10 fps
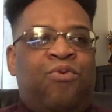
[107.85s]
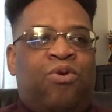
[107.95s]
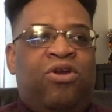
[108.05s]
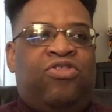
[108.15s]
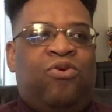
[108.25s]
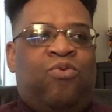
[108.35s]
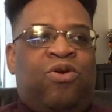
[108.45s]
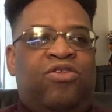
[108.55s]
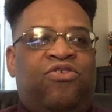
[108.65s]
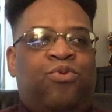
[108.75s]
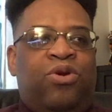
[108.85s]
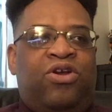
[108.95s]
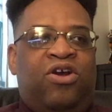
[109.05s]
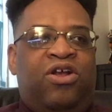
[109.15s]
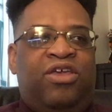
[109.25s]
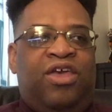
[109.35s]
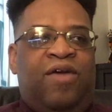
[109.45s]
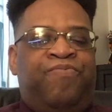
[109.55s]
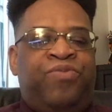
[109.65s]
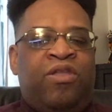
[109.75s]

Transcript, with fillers: weren't the ones who were going to get